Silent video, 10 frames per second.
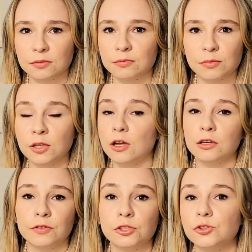a, a,
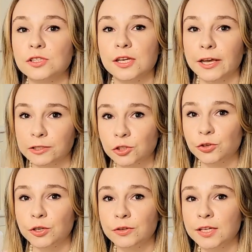lot of interesting
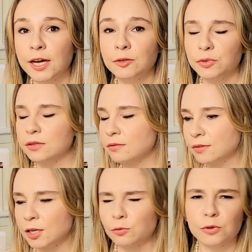history on that, but
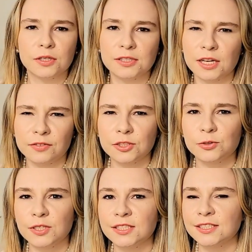I don't want to dive
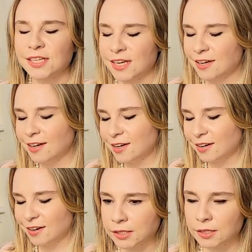into this.
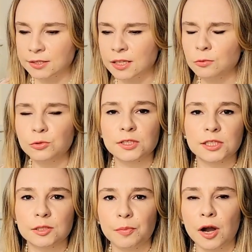As I understand, it was
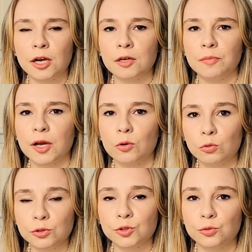inspired by
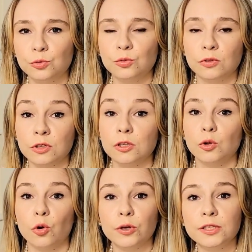old school
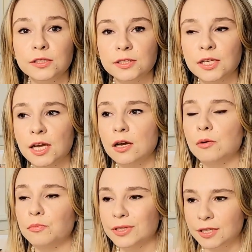colognes,
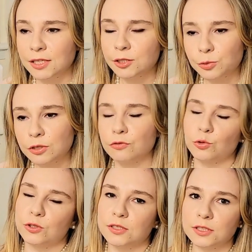but this one, of
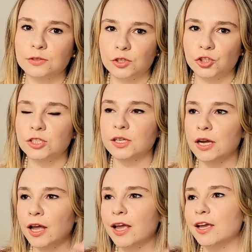course, this
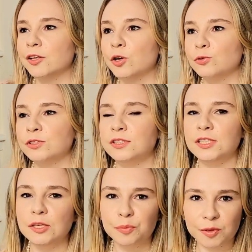Francesca, it goes
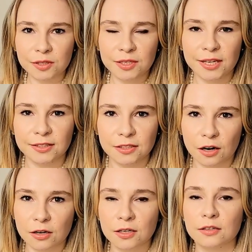deeper and
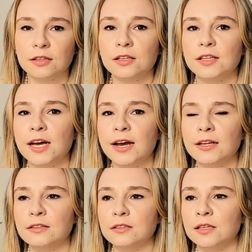darker than
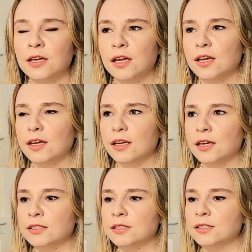that.
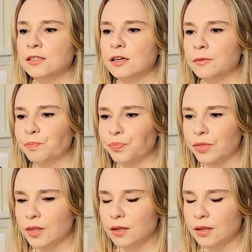It's um,